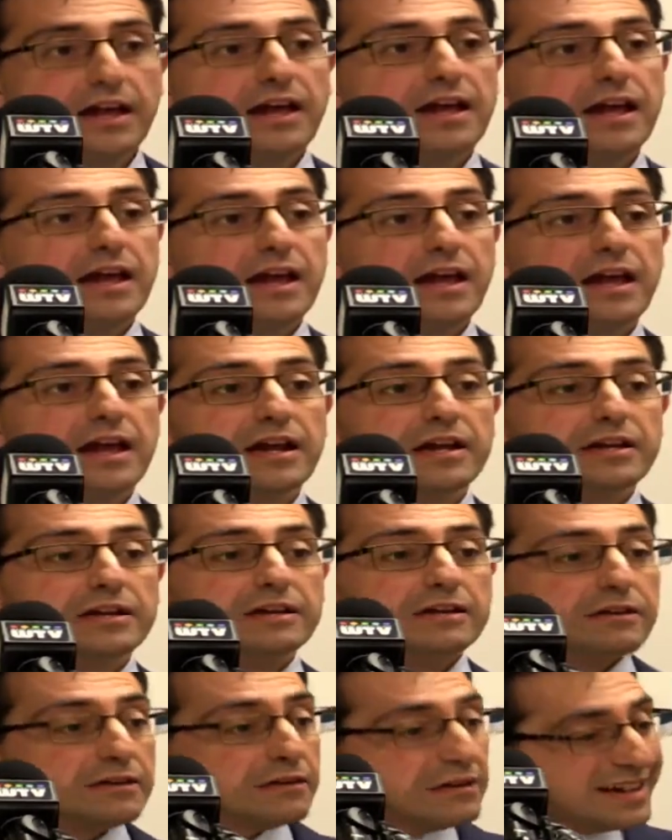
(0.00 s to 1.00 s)
And
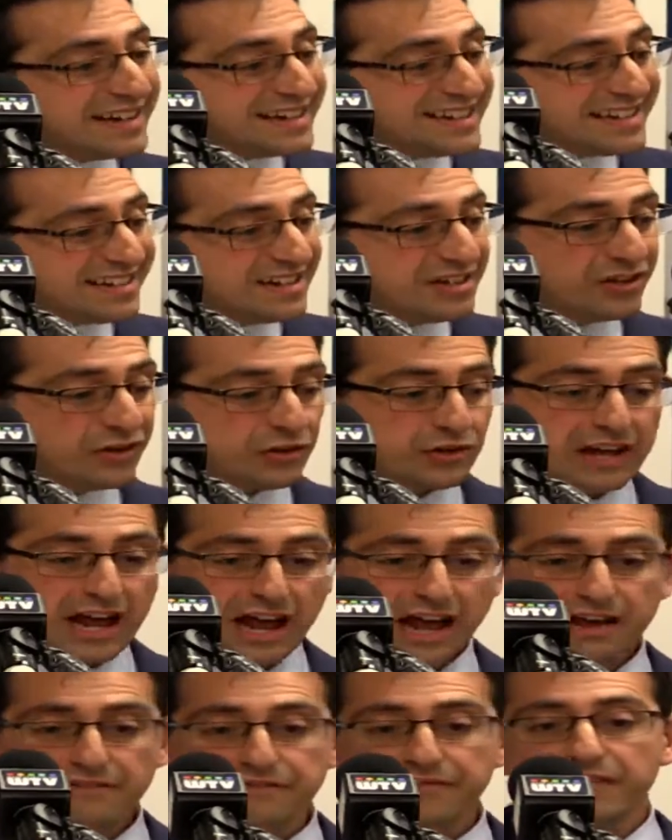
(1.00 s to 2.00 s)
you could
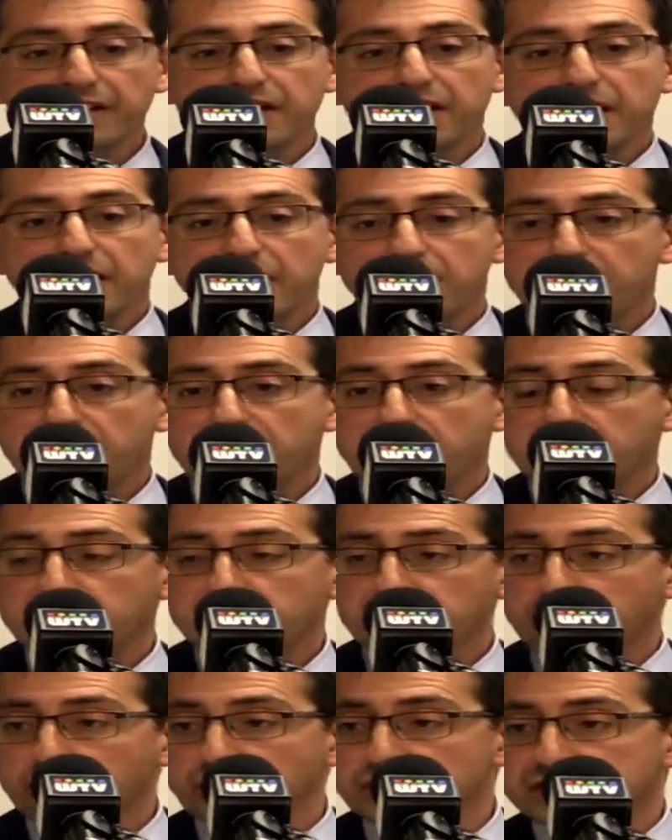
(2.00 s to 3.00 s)
have
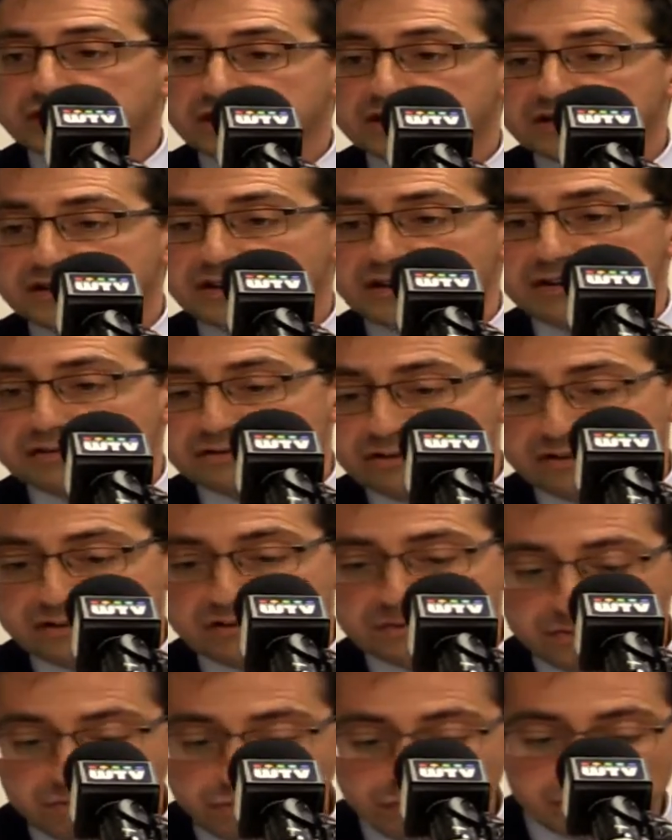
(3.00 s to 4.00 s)
laws that
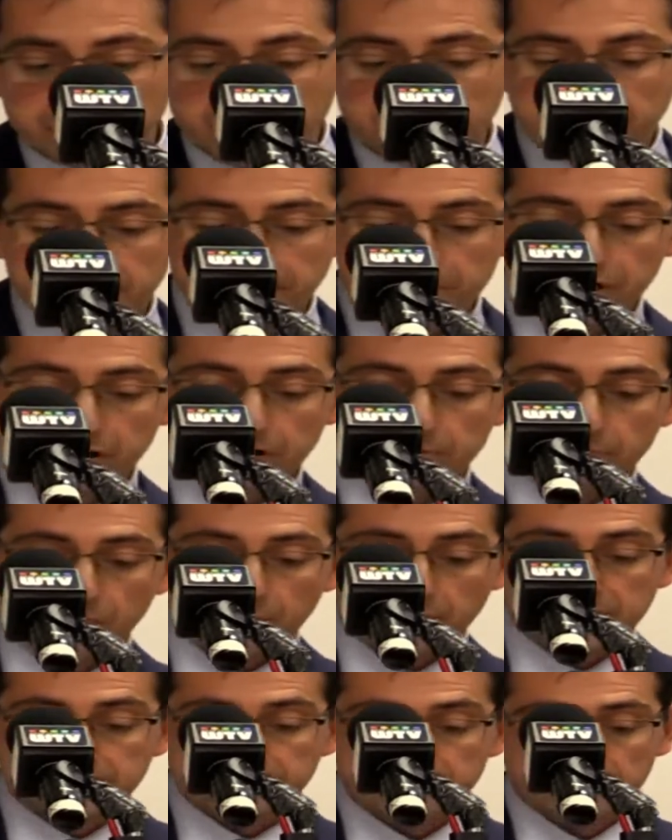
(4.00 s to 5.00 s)
would
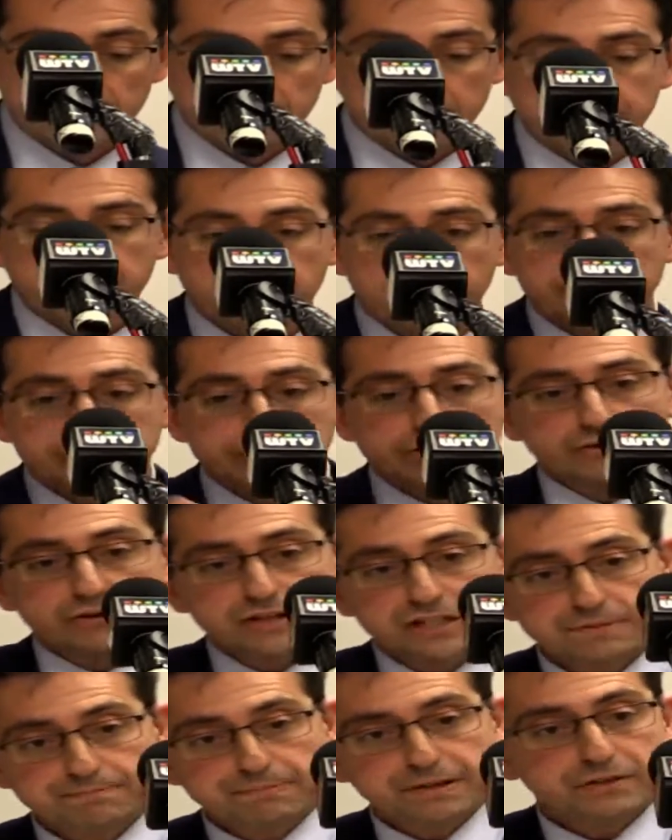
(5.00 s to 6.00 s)
legitimise pro-choice
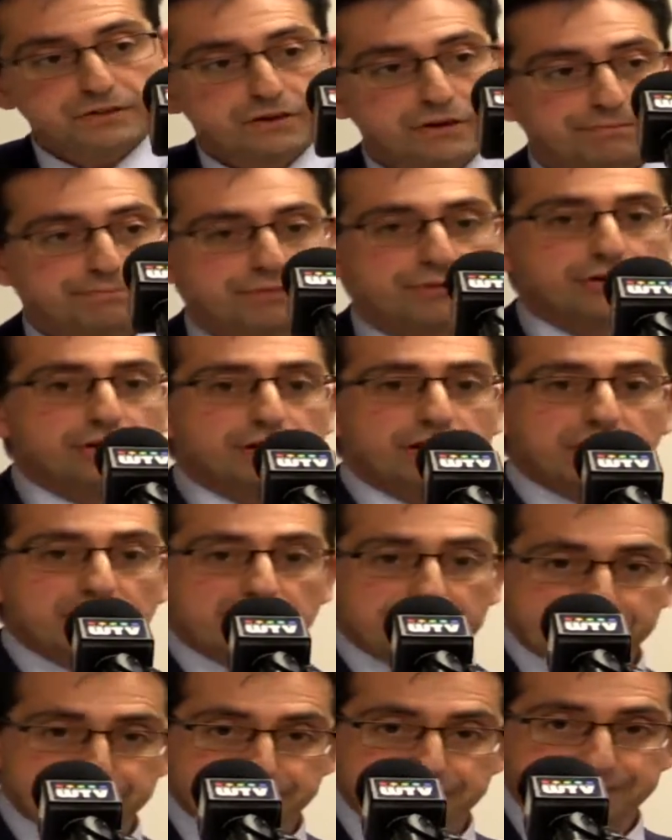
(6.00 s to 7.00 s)
but not
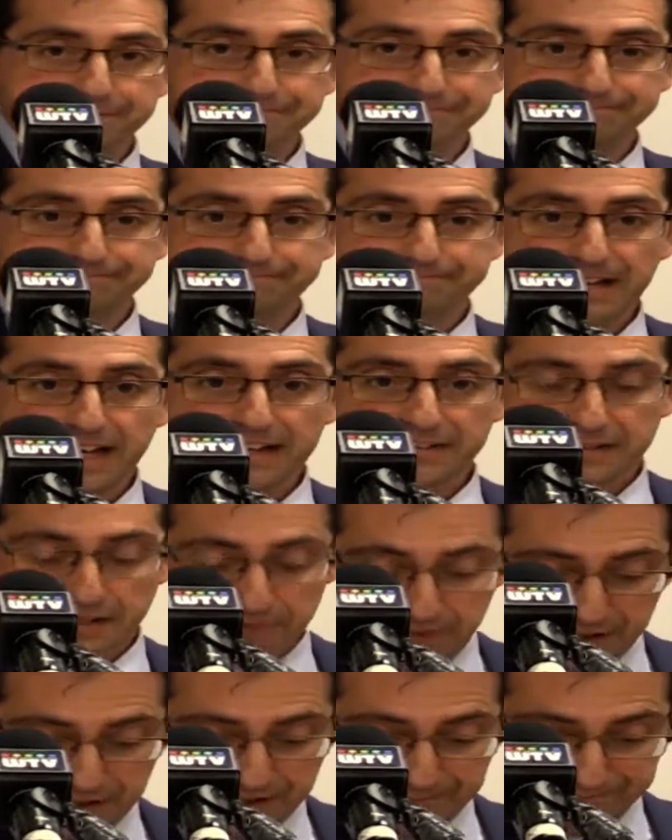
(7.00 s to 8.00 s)
pro-life activity.
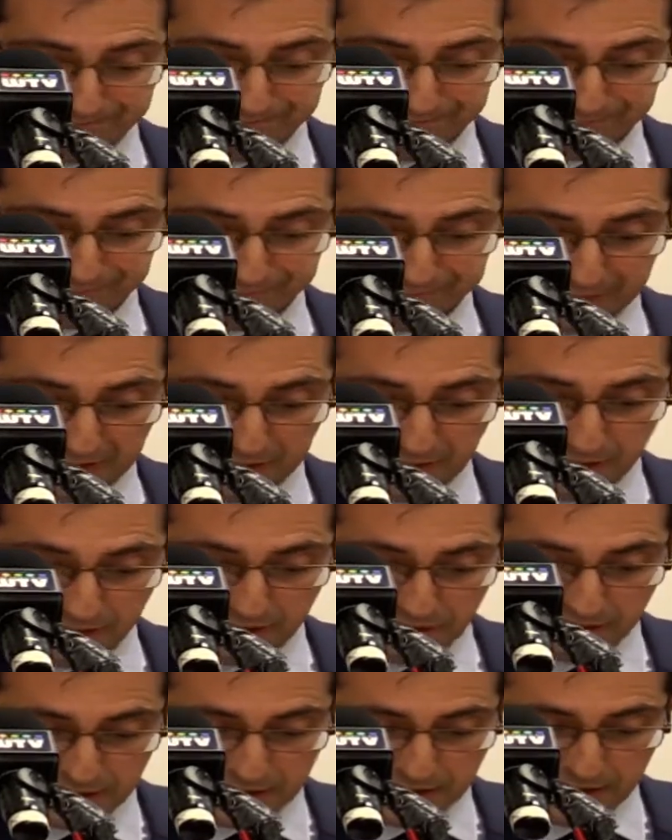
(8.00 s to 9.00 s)

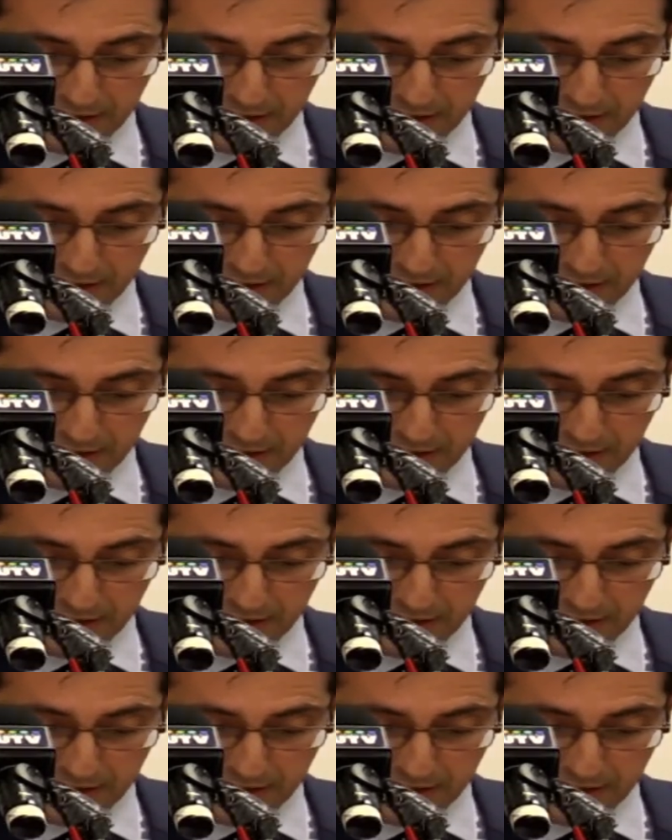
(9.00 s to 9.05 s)
Okay?